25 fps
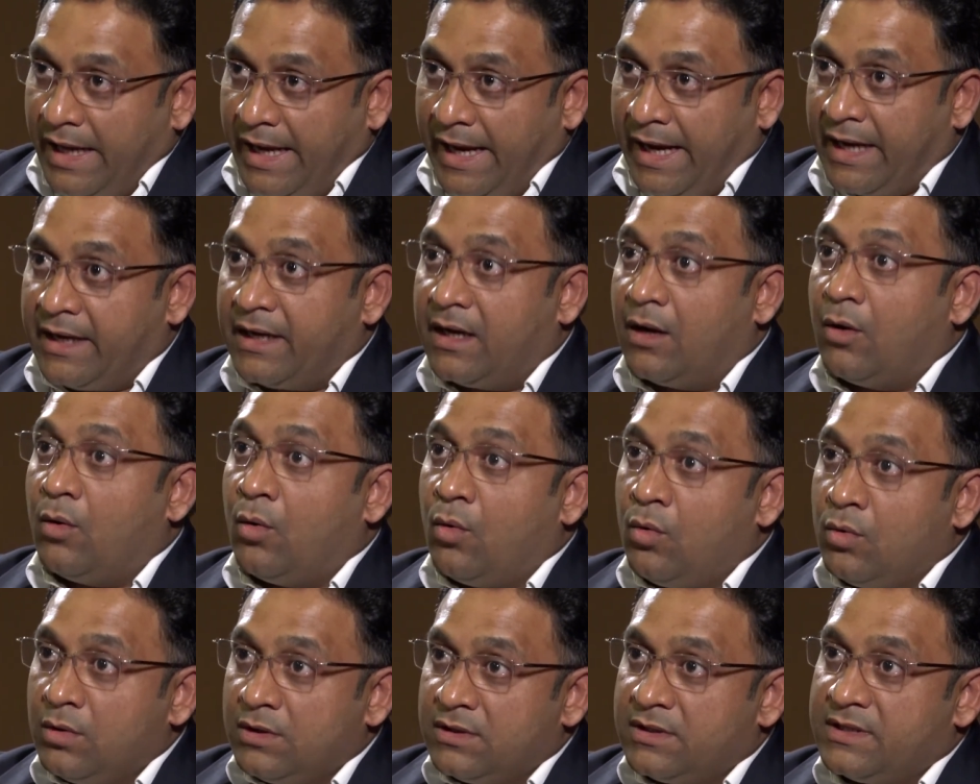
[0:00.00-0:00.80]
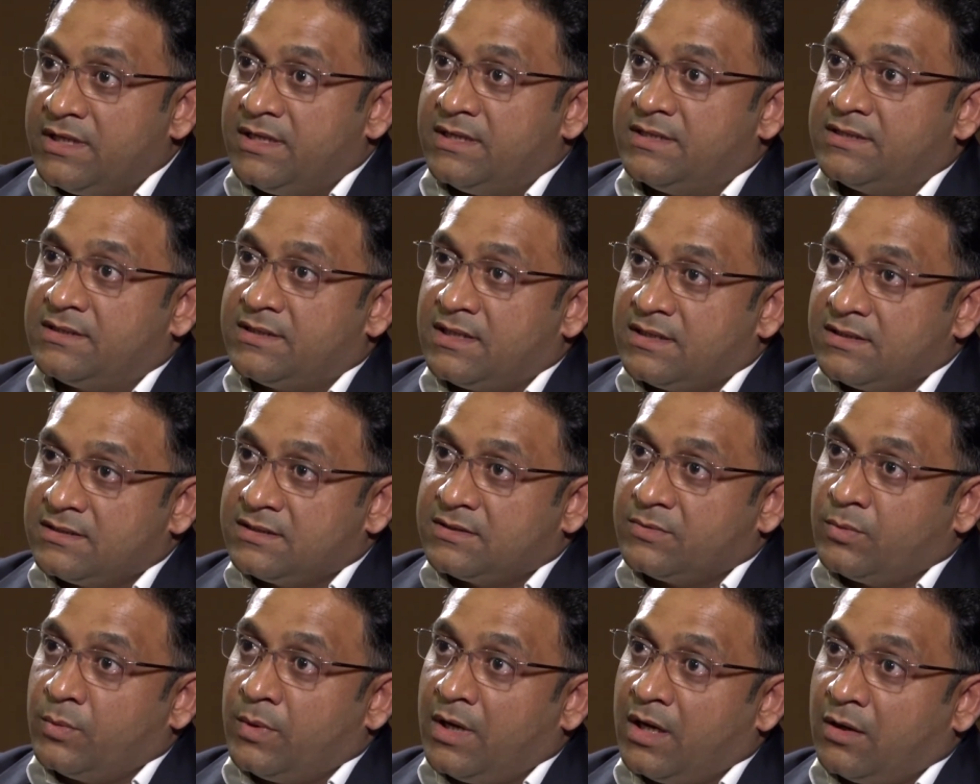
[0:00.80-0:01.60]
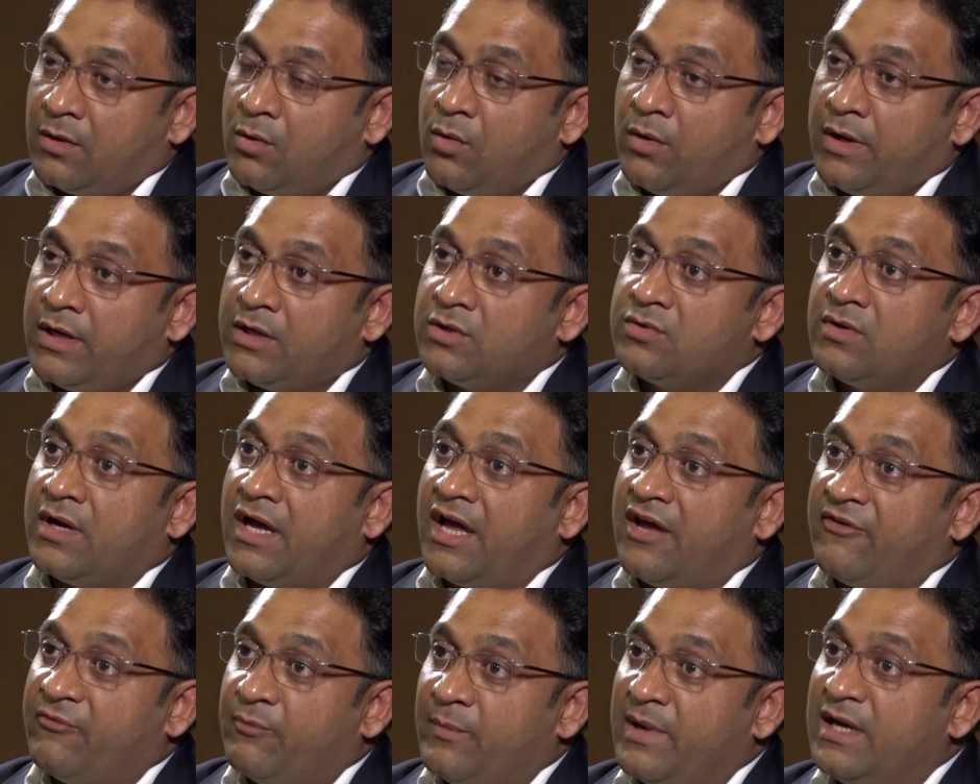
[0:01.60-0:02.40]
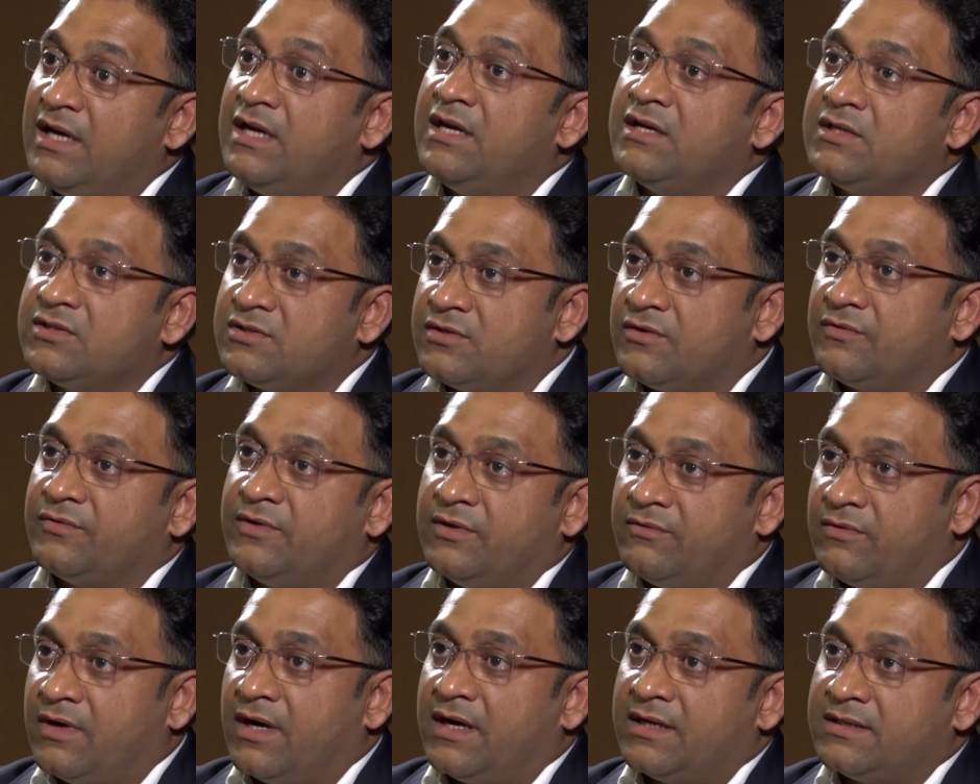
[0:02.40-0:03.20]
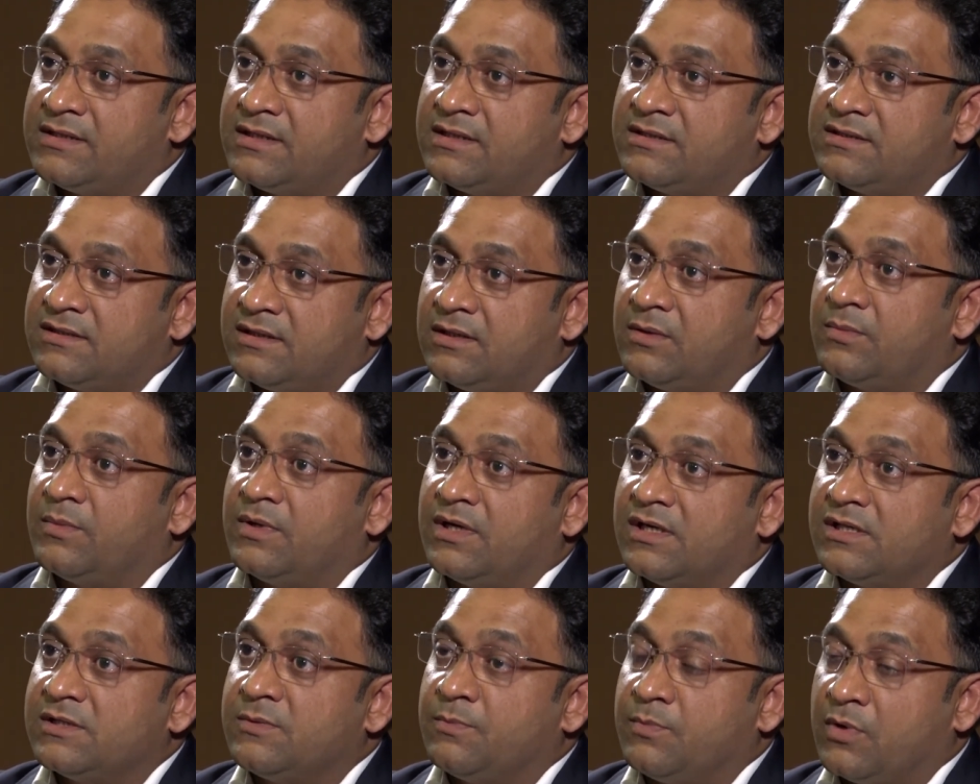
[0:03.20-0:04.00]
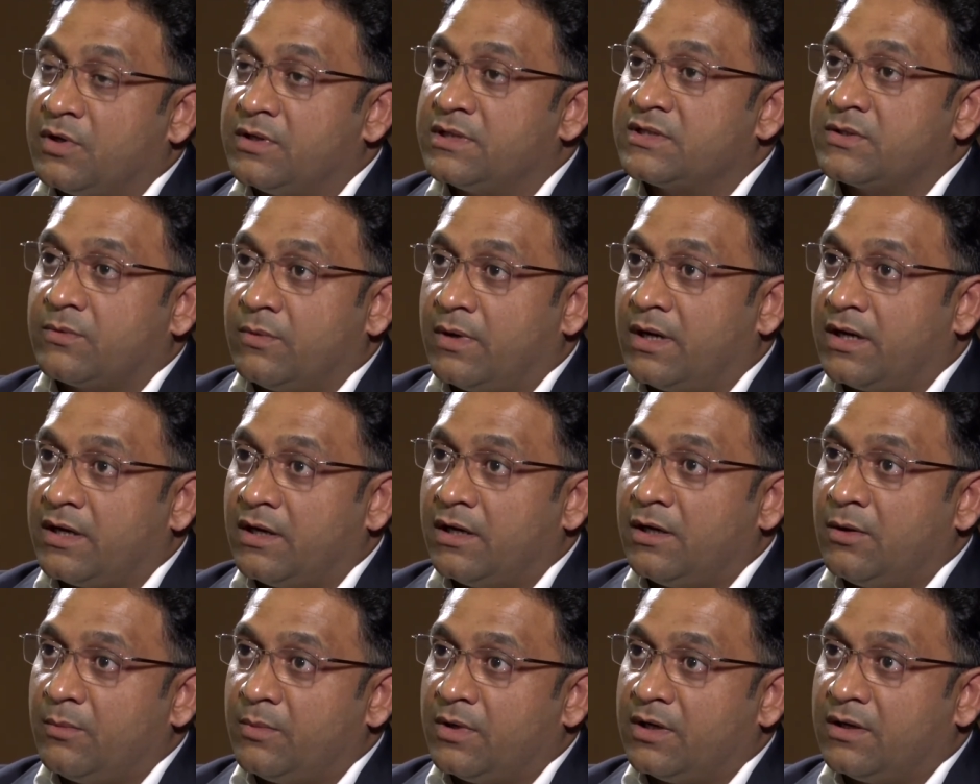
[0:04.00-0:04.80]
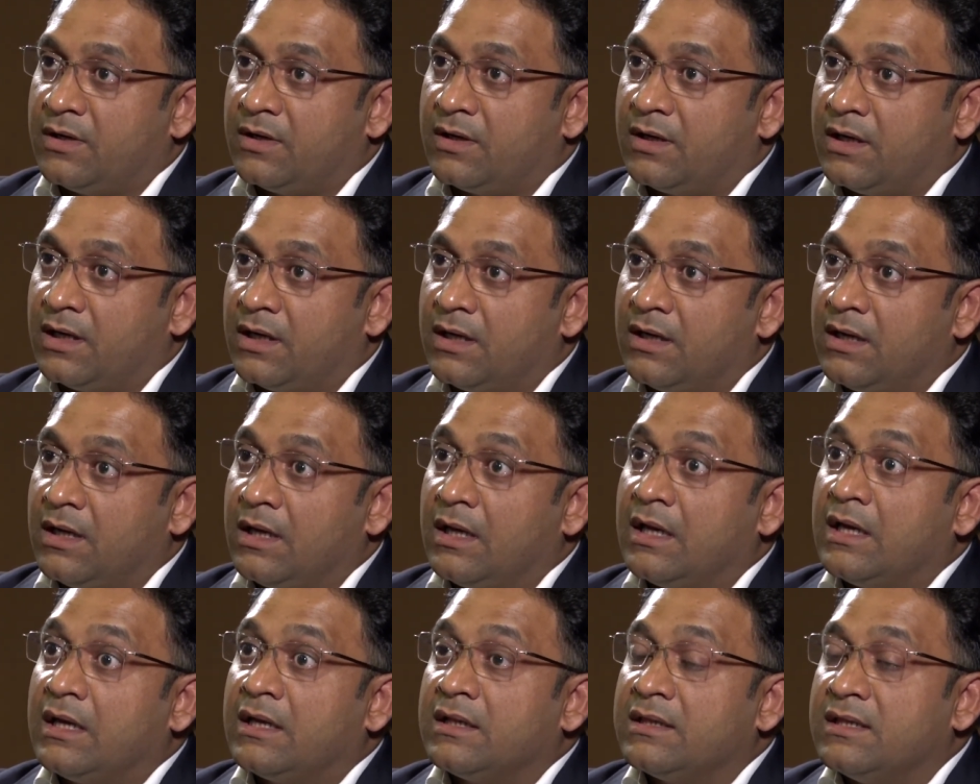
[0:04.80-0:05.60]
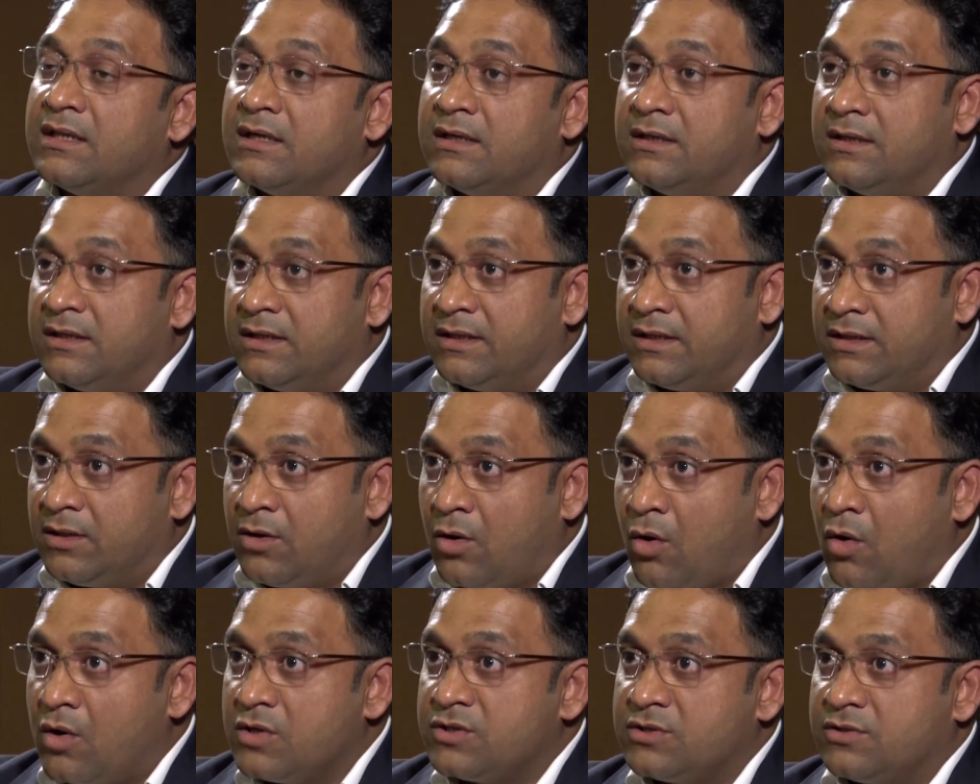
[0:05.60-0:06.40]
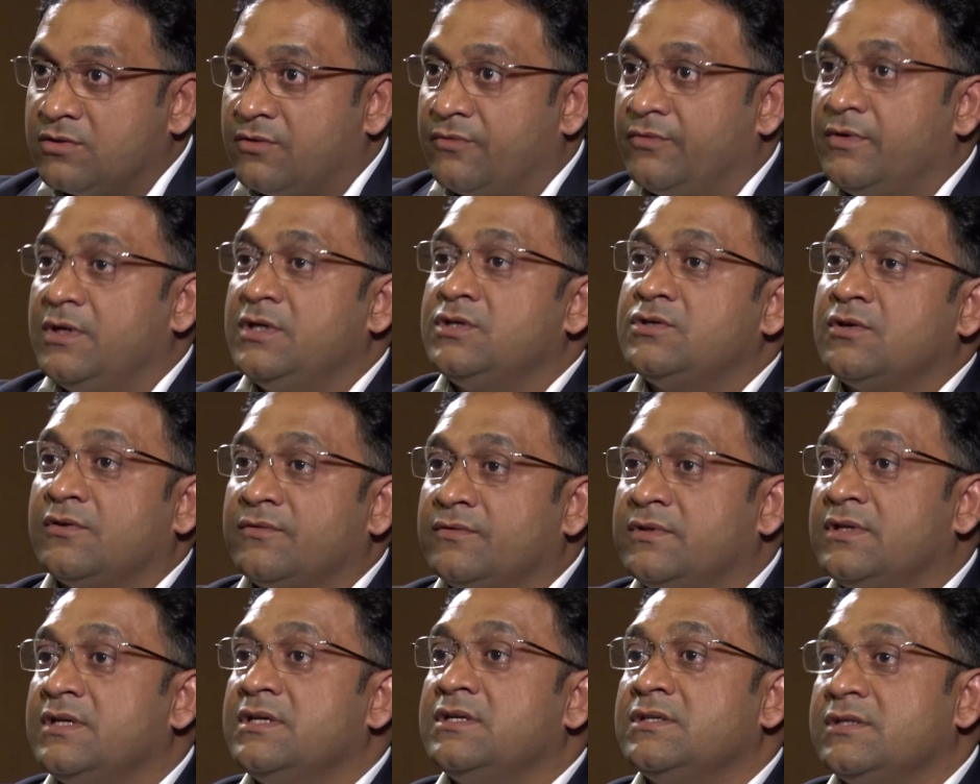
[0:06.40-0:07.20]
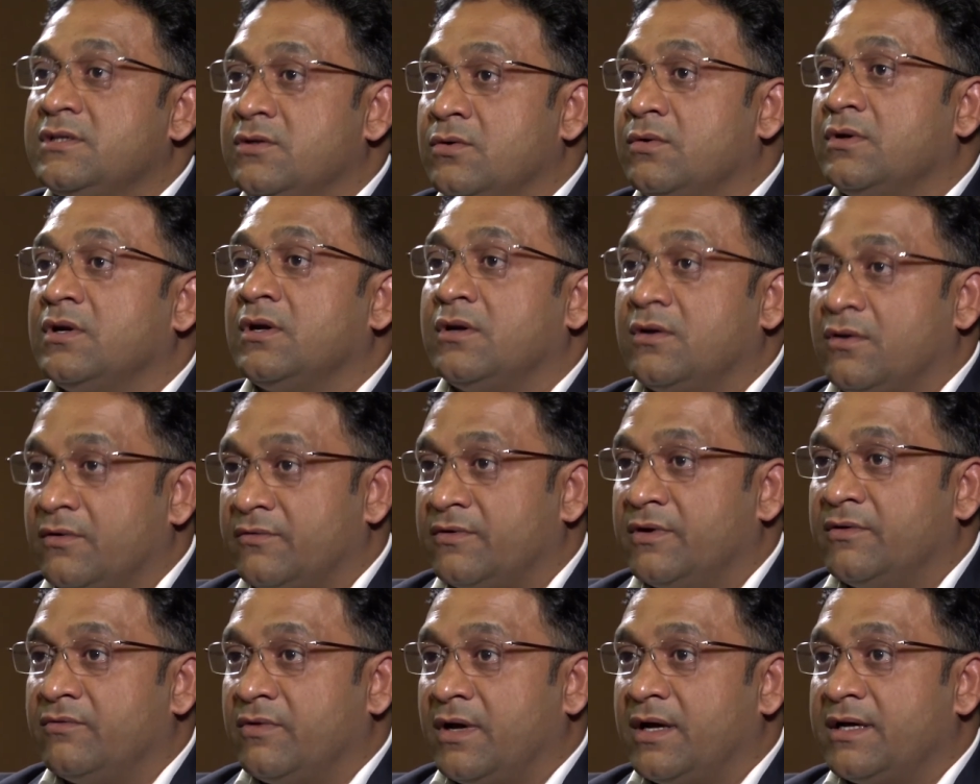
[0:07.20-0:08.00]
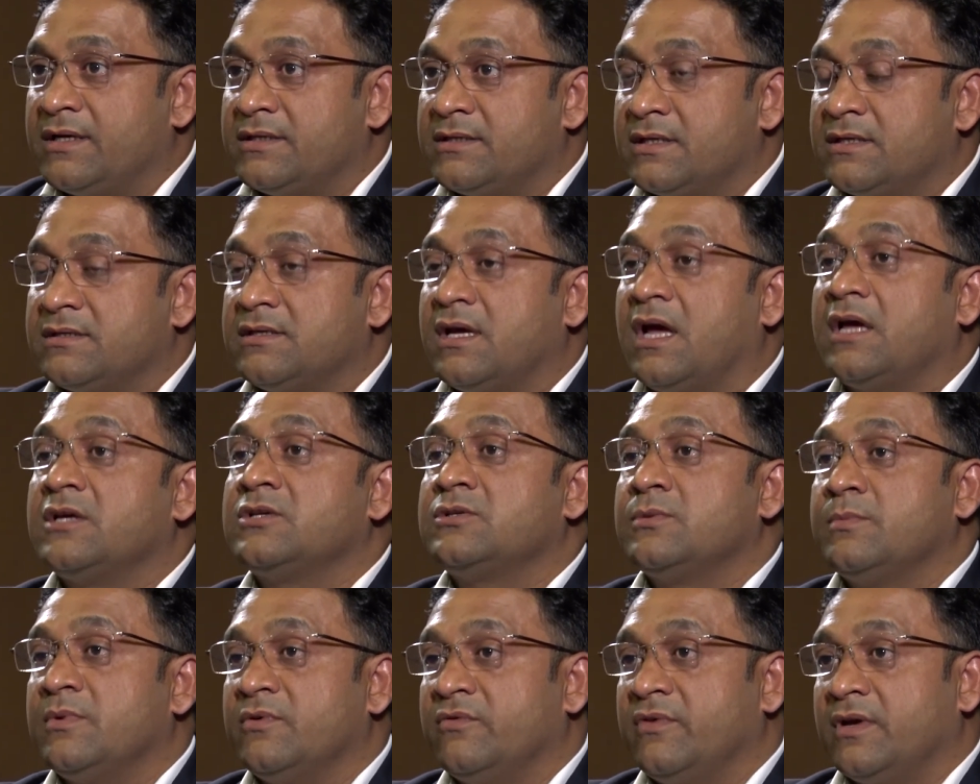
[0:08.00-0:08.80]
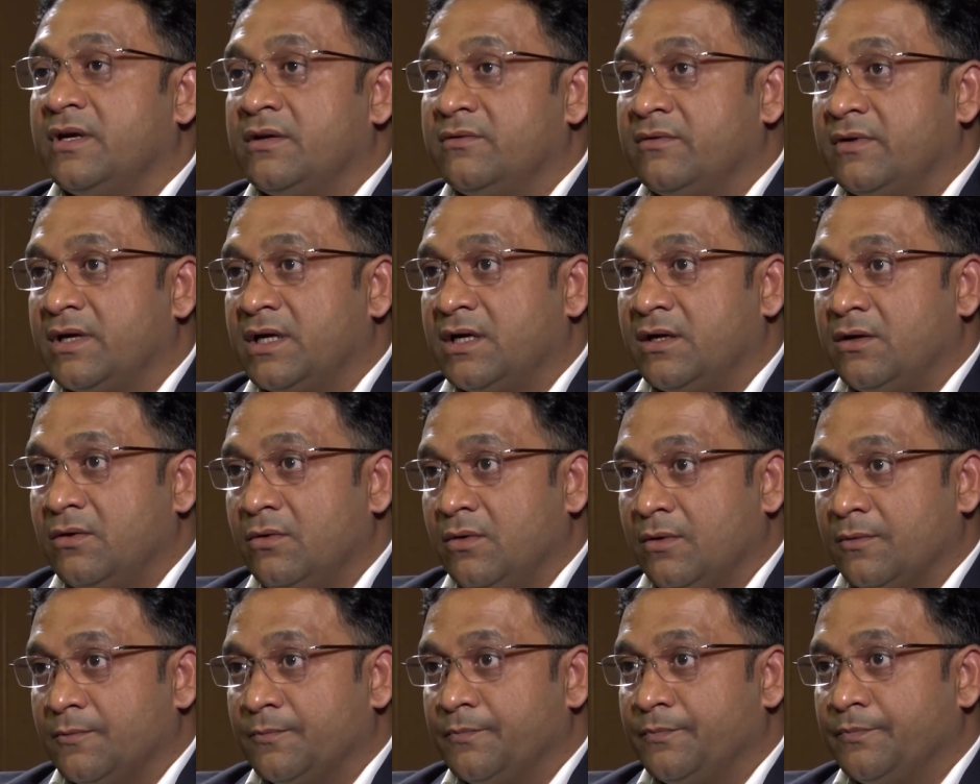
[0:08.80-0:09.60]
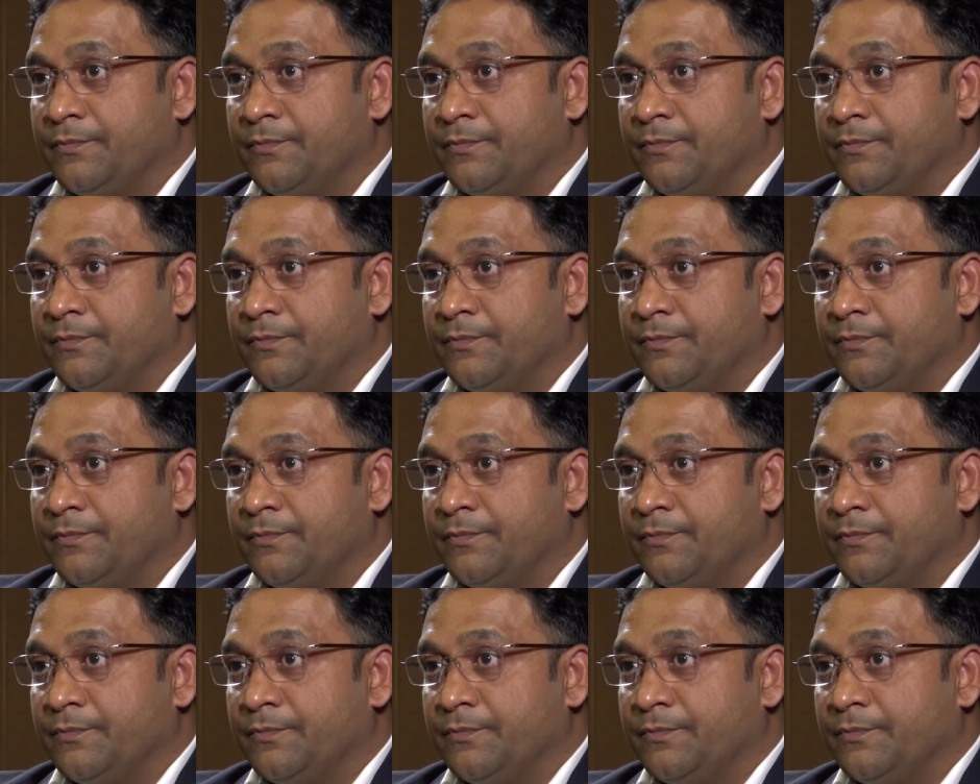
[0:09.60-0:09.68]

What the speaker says: And all these, since we are going to have millions of devices, terminals per square kilometer, the cost of each of these unit of devices has to be very, very low.